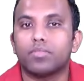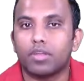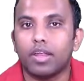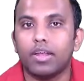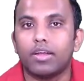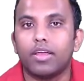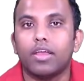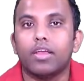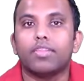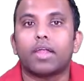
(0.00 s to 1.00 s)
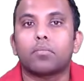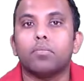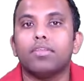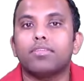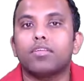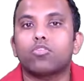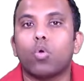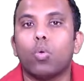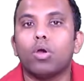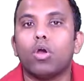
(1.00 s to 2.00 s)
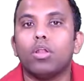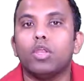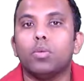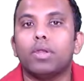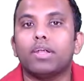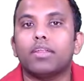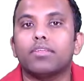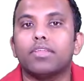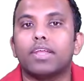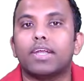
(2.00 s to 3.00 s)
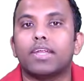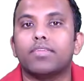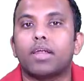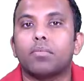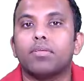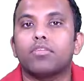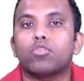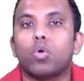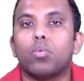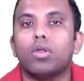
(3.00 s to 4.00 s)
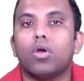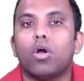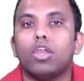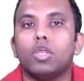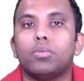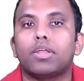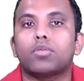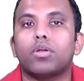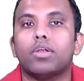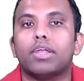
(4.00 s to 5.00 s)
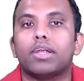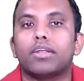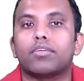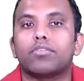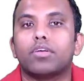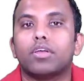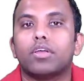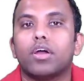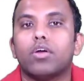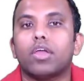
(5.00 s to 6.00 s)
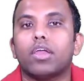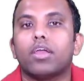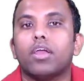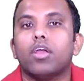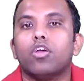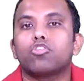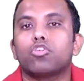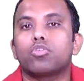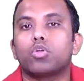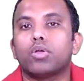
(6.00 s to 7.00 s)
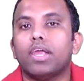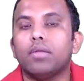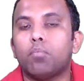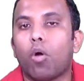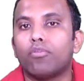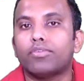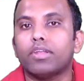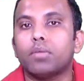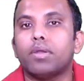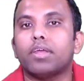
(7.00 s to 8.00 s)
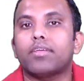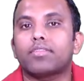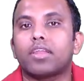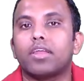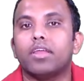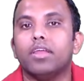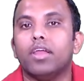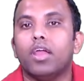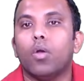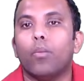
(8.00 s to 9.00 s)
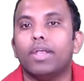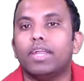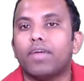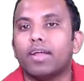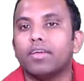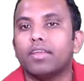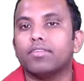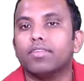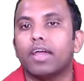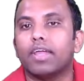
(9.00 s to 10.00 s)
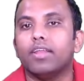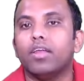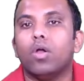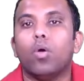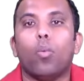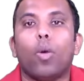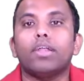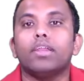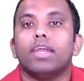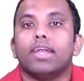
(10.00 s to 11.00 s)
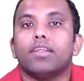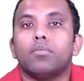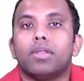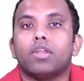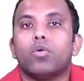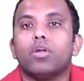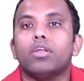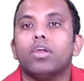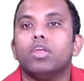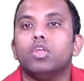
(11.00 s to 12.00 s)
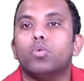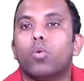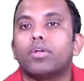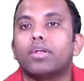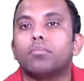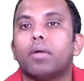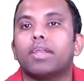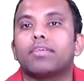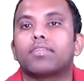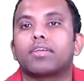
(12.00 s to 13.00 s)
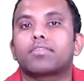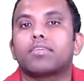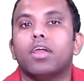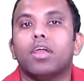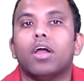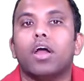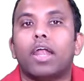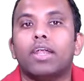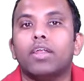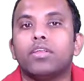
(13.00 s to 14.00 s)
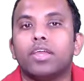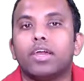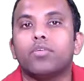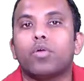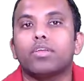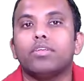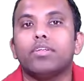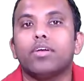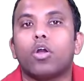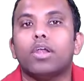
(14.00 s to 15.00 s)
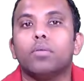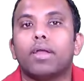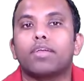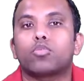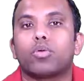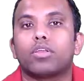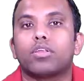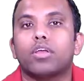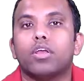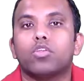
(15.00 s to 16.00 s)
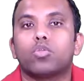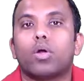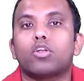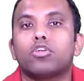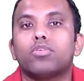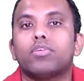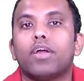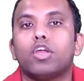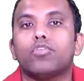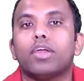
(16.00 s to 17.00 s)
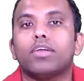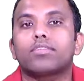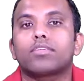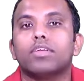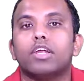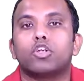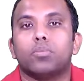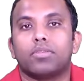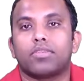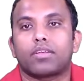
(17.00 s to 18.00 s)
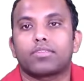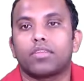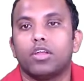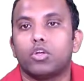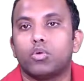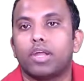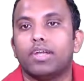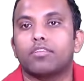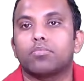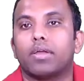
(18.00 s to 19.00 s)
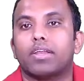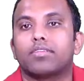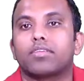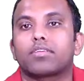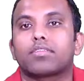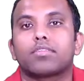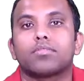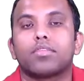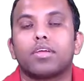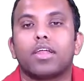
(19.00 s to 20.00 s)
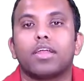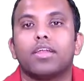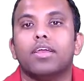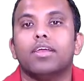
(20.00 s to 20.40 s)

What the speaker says: Right? That means this overall numerator is negative. That means this overall numerator is what? Negative. Okay. So to get positive remainder as 3, when divisor is 9, what negative remainder you want? You want it minus 6. And here what is it? Already minus 1. So what should be the value of x? It should be 6 to get this minus 6. Right.